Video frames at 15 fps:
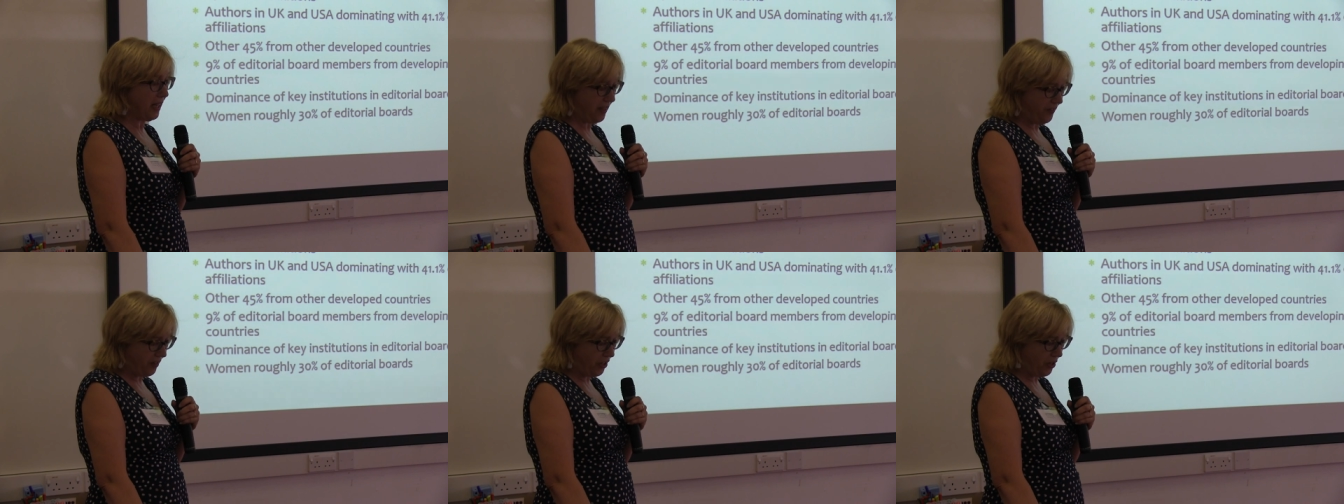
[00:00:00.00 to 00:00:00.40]

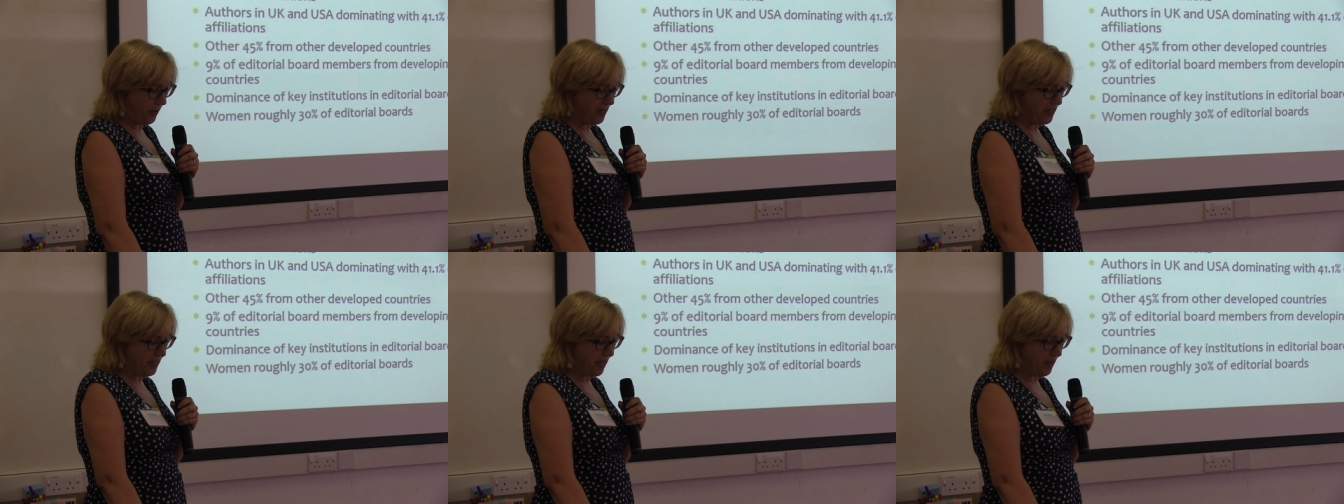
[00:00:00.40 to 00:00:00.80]
K and the U
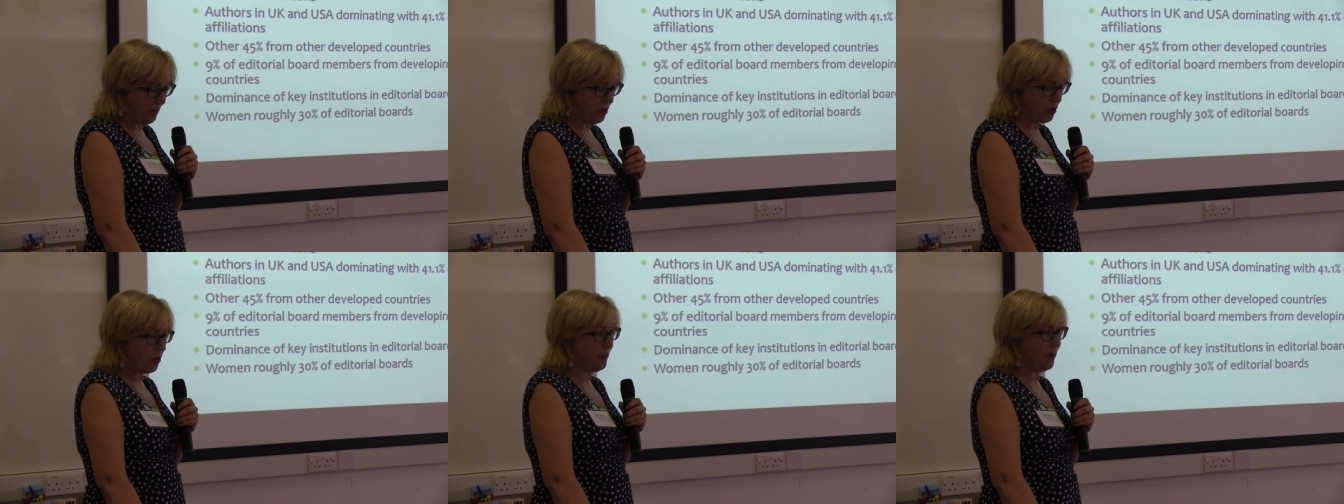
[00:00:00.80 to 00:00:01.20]
S A
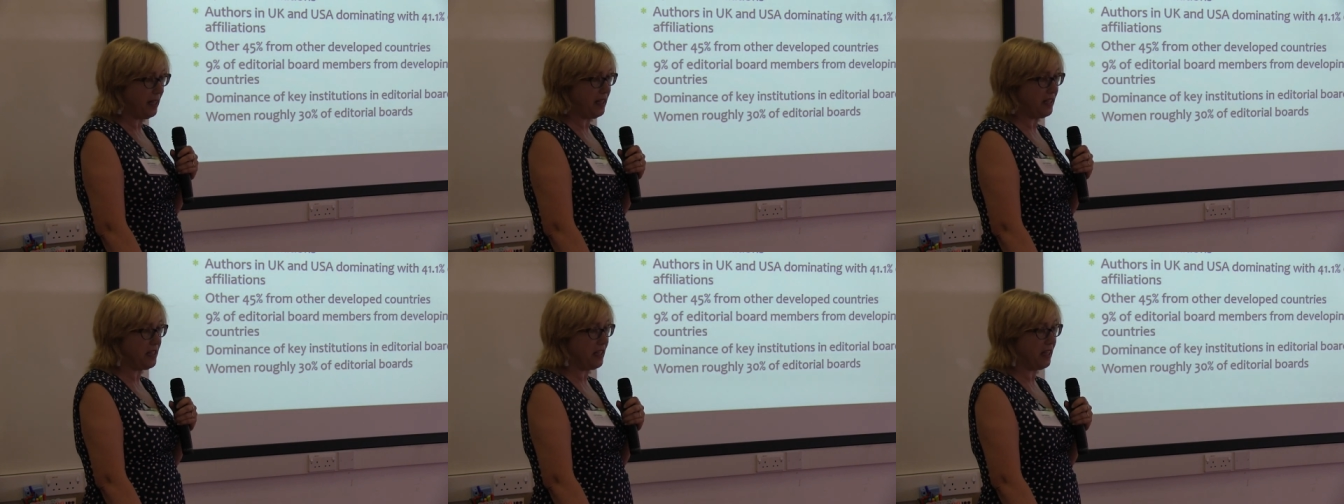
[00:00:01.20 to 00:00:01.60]
were
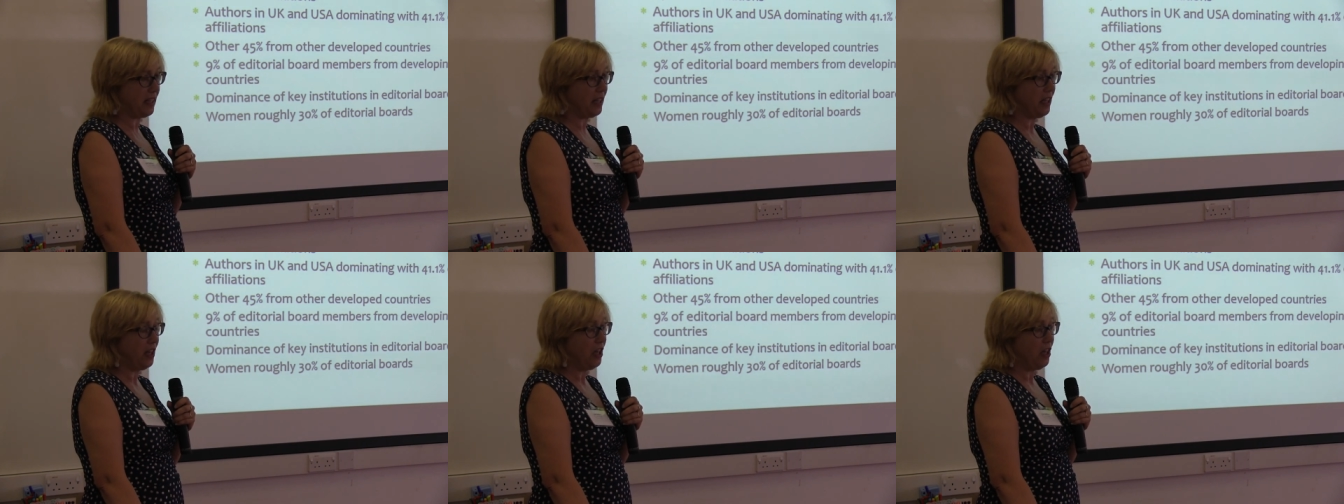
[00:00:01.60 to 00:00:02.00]

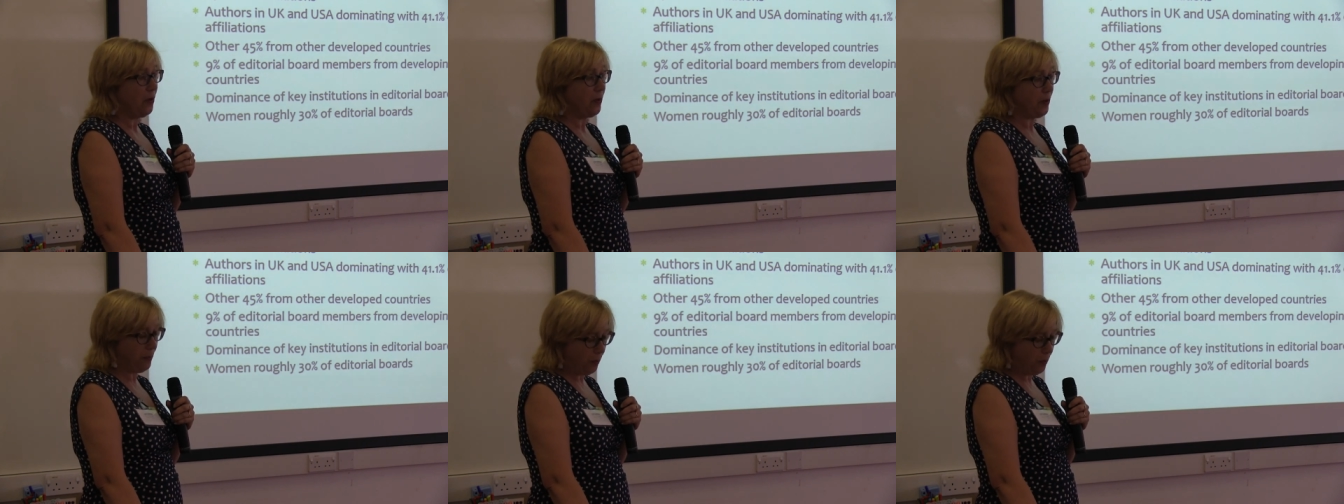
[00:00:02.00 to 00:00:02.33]
dominating with